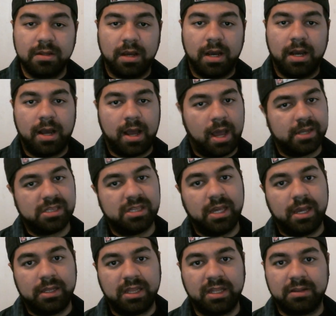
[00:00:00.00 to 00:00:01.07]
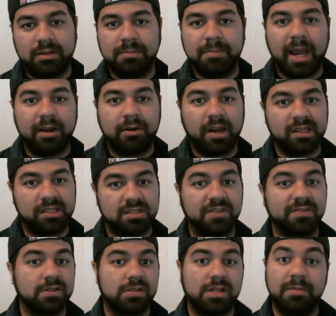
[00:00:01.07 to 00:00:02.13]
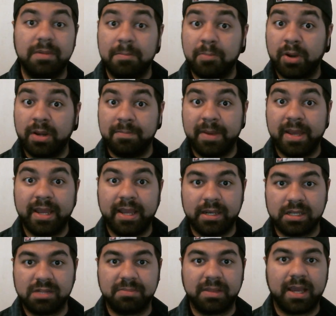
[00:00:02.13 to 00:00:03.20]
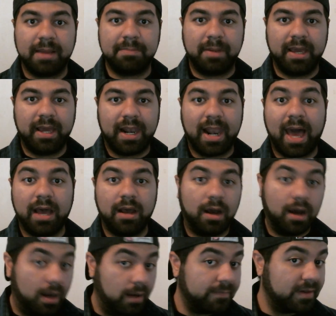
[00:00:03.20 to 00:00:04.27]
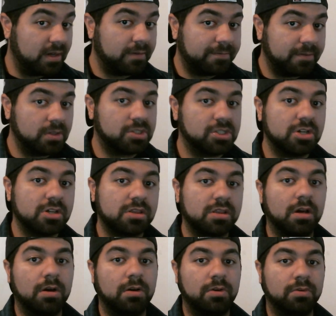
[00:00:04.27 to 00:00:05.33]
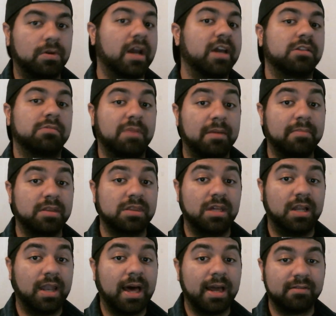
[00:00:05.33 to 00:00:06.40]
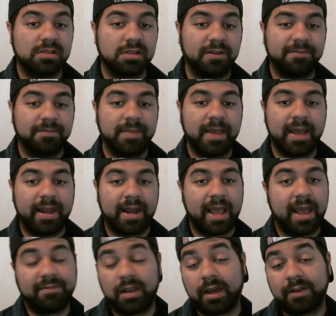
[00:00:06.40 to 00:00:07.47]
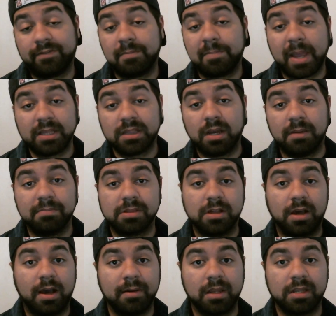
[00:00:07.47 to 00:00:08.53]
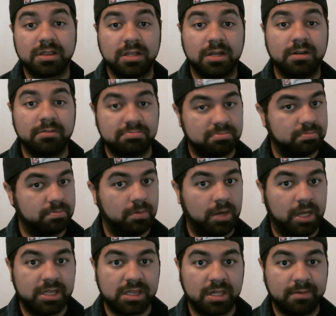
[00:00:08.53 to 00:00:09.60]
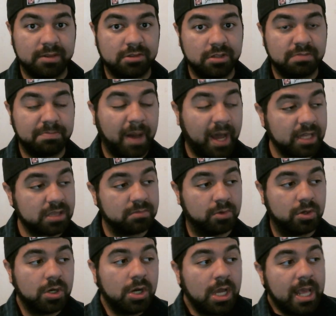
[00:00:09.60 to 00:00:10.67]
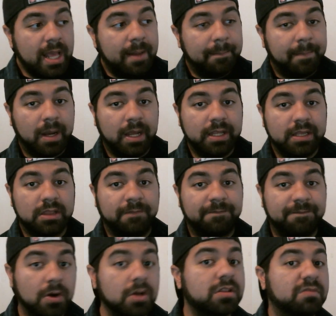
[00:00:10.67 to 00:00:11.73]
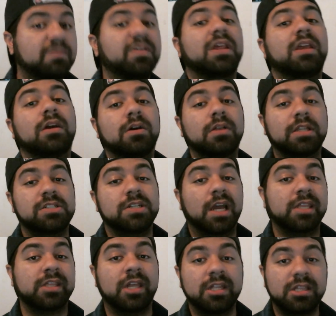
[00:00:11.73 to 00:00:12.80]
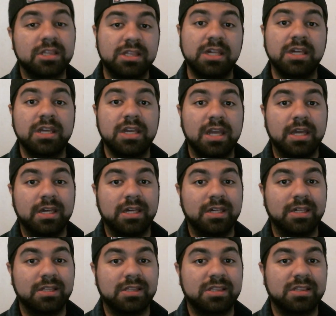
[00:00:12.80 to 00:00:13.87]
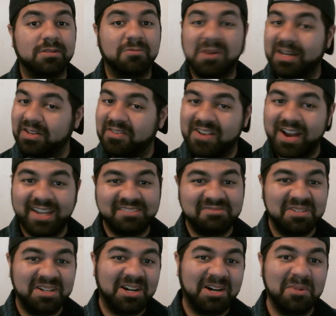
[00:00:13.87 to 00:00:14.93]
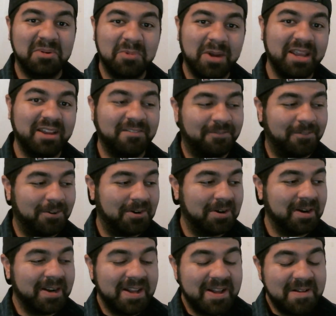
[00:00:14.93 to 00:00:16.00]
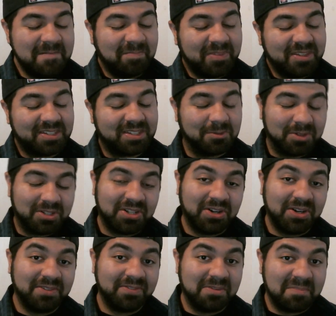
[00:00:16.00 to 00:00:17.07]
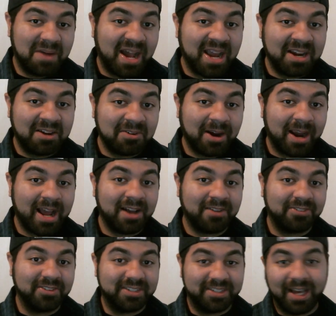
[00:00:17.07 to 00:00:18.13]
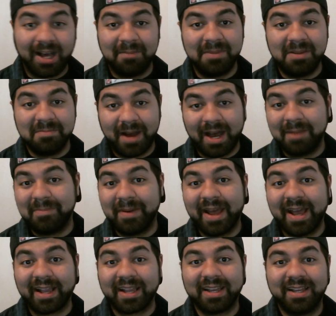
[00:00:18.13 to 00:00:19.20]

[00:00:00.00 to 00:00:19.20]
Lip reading: Honestly, I think the Minecraft server is going to be pretty big and something I play a lot of in the future, so you guys will be able to see a lot of stuff from that, and I have a lot of it banked up, so I'm going to start releasing them as soon as possible. But the first video that you guys are going to see is one you guys have all been waiting for, the return of the Minecraft zombie mod pack.